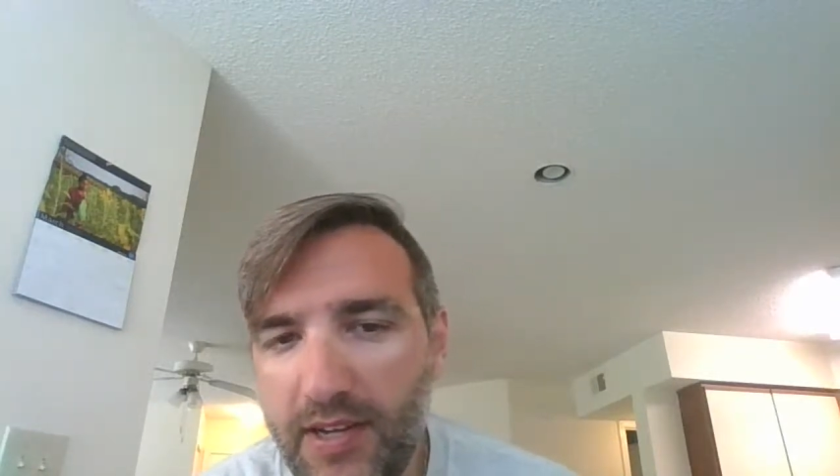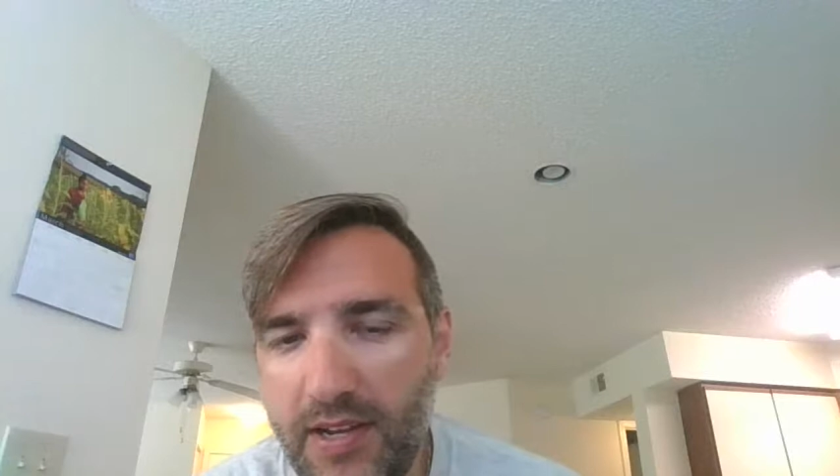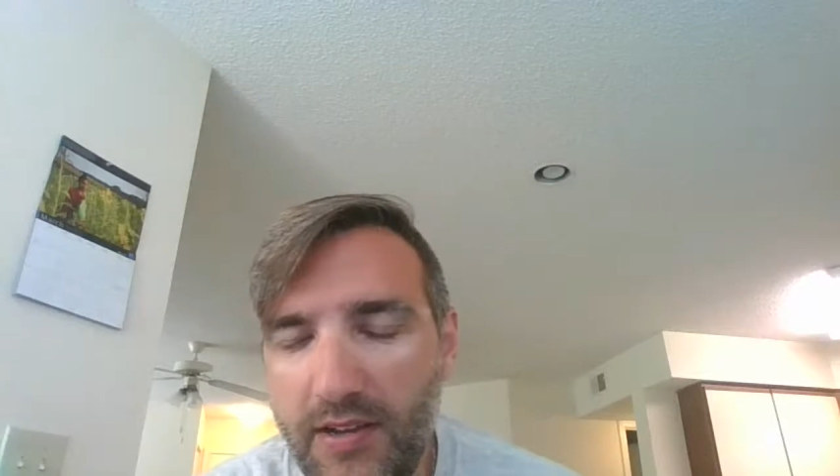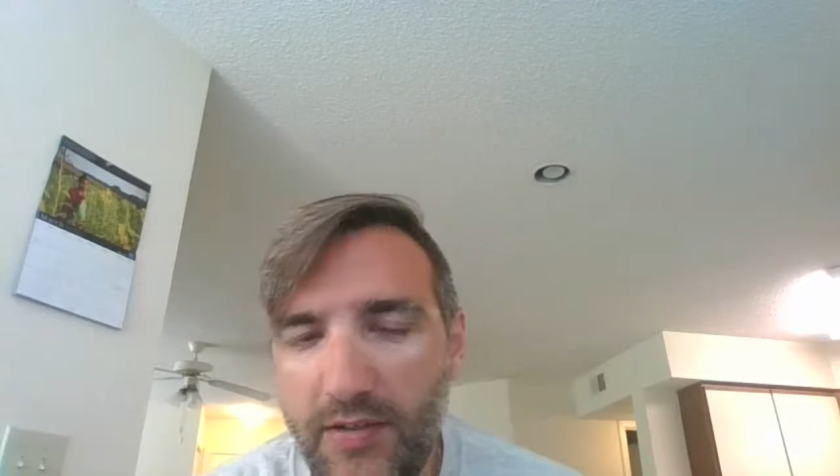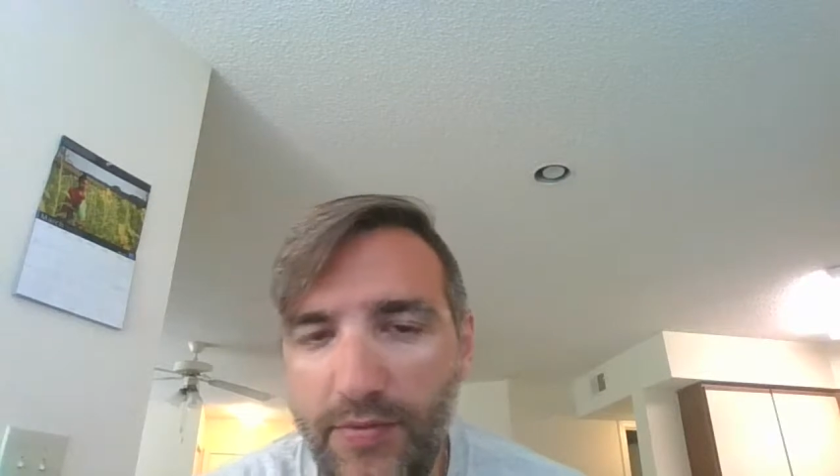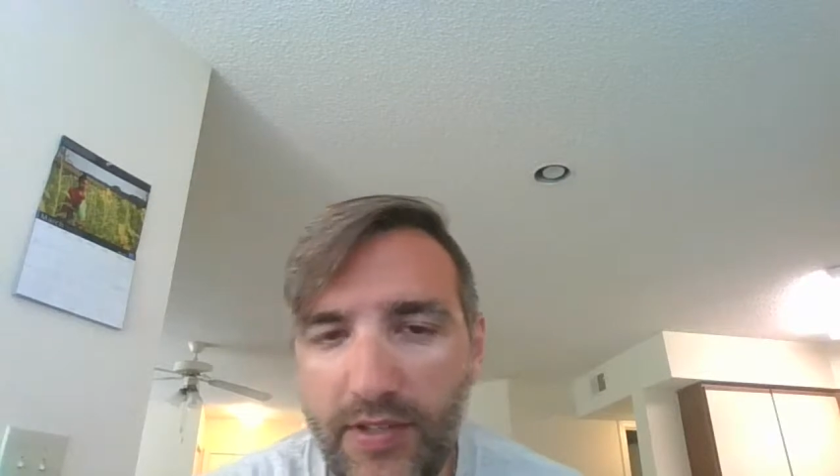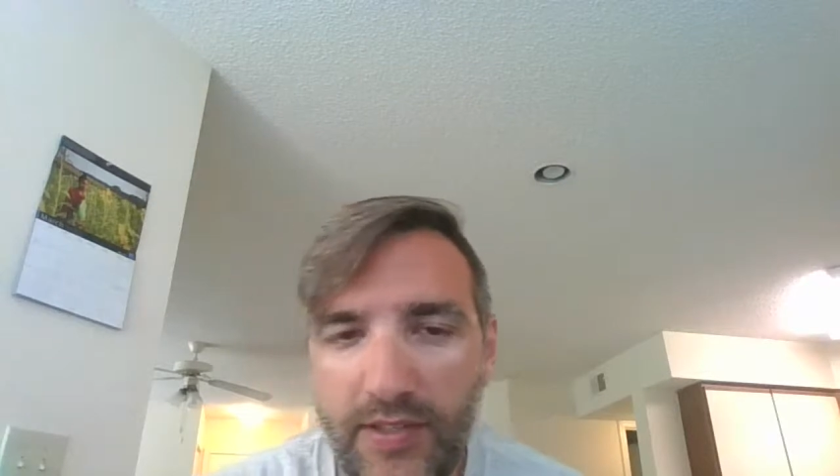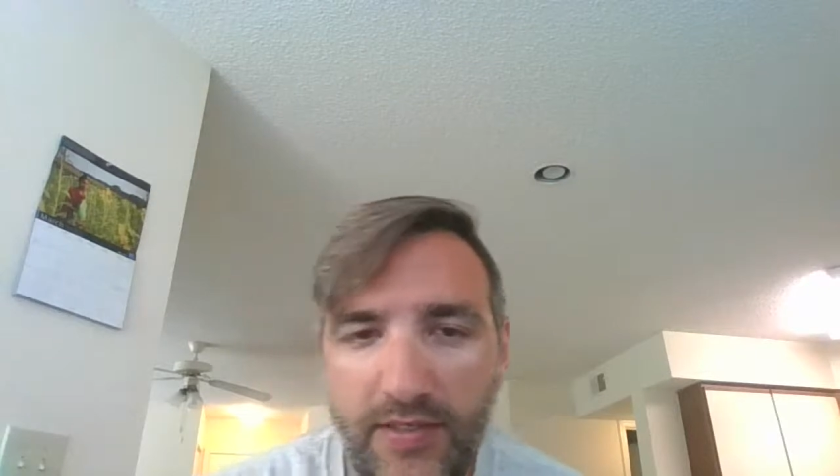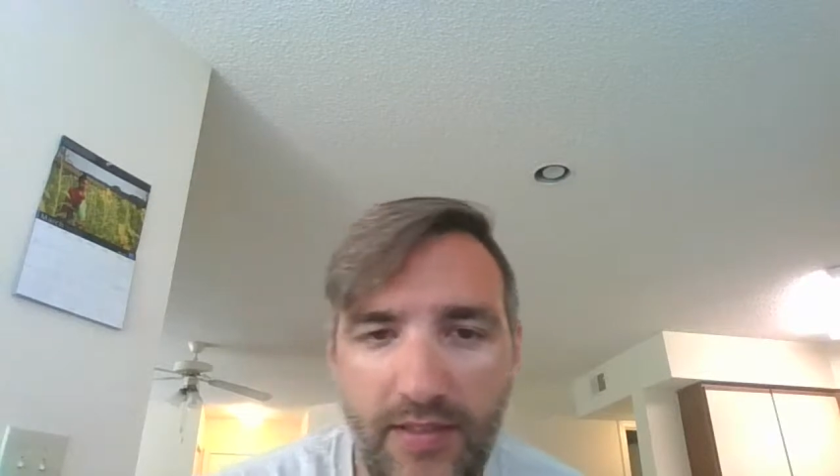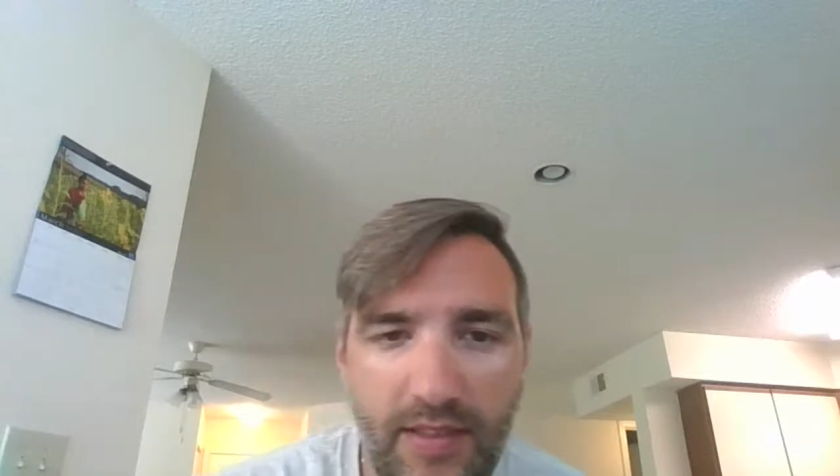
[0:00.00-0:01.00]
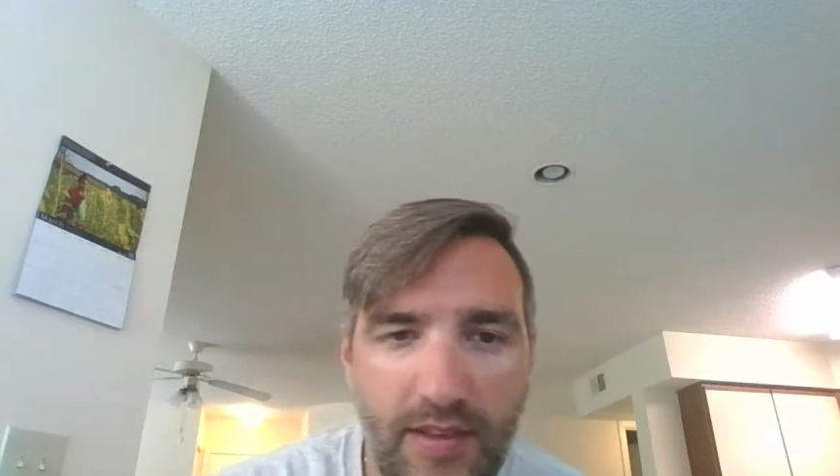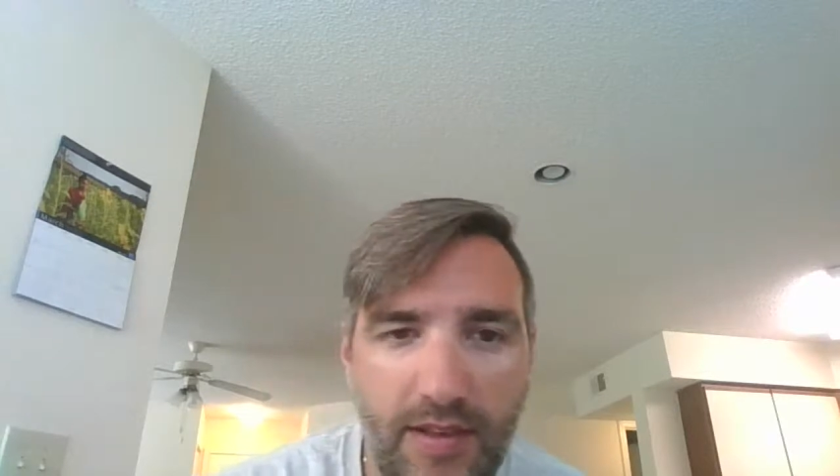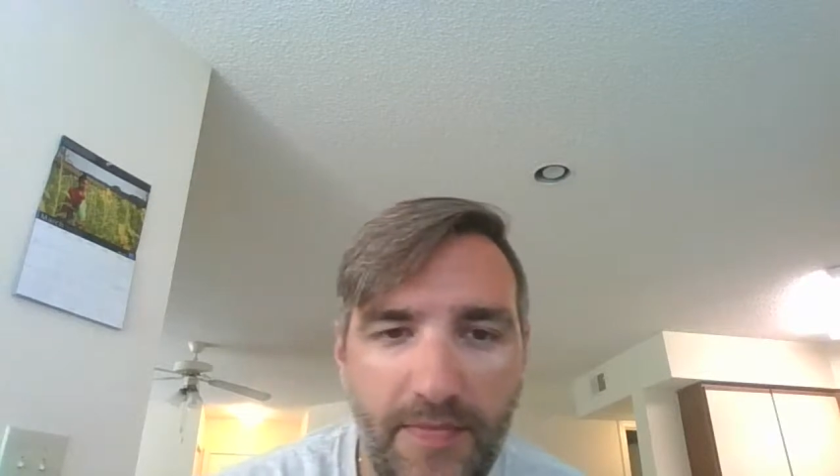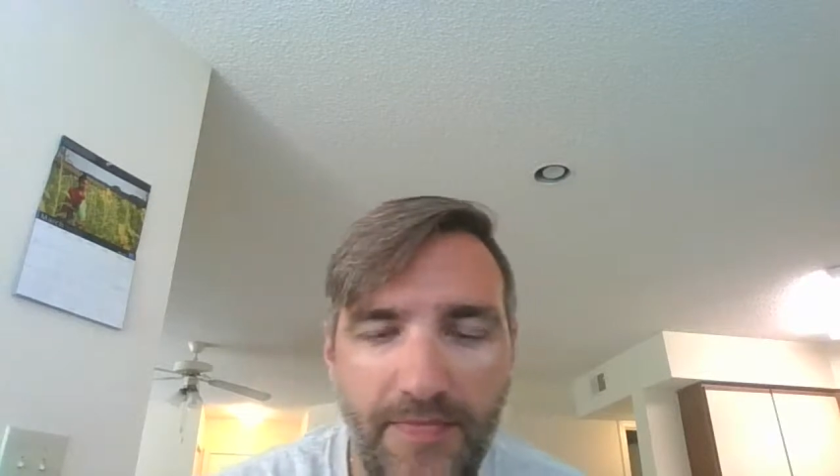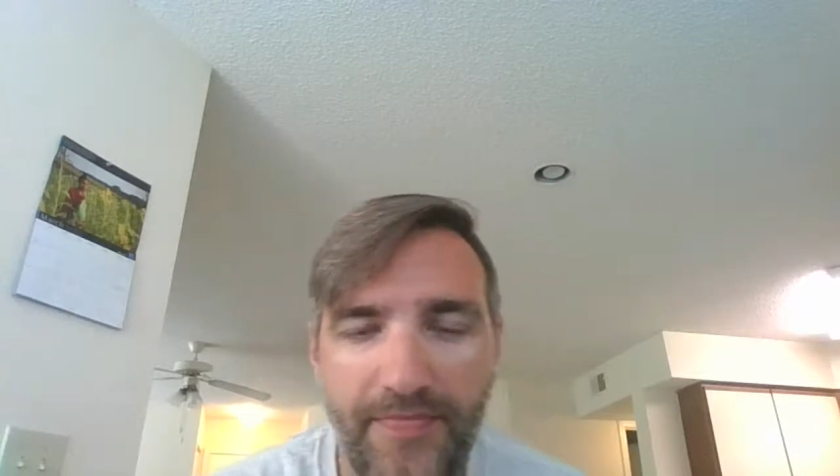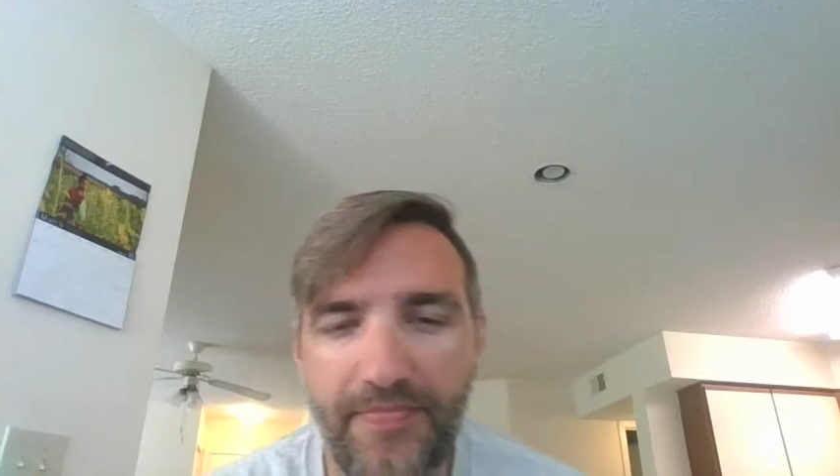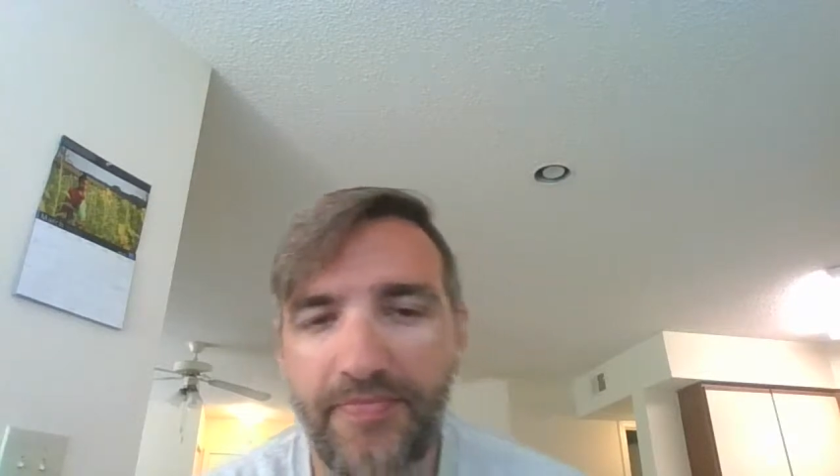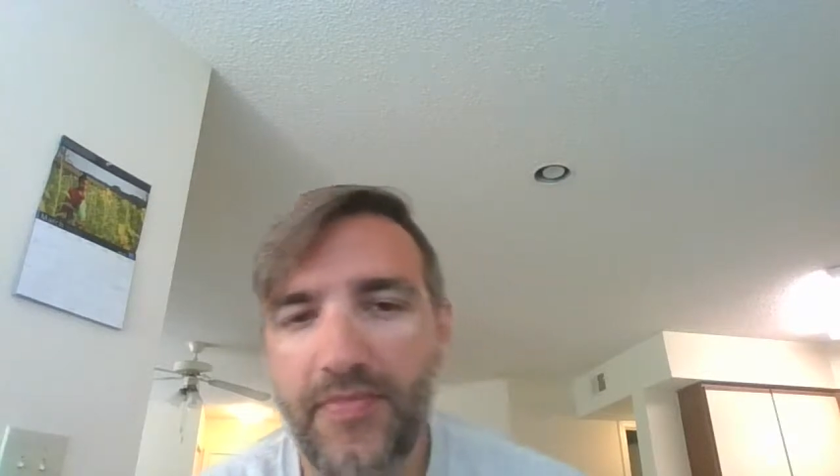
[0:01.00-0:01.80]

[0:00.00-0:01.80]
now, plus the